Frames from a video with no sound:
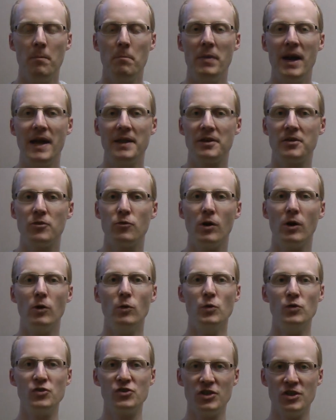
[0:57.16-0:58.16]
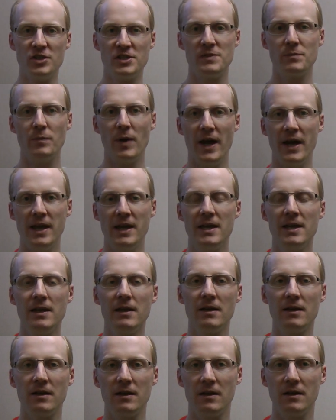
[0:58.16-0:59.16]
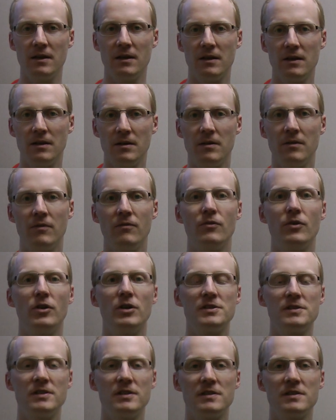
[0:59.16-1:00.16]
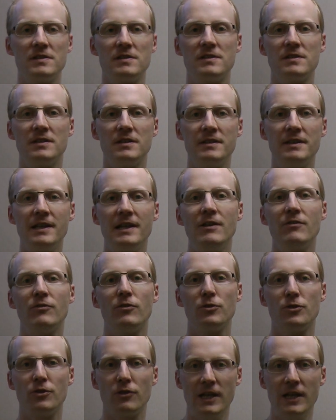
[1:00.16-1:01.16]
bad drones spying uh, versus telephoto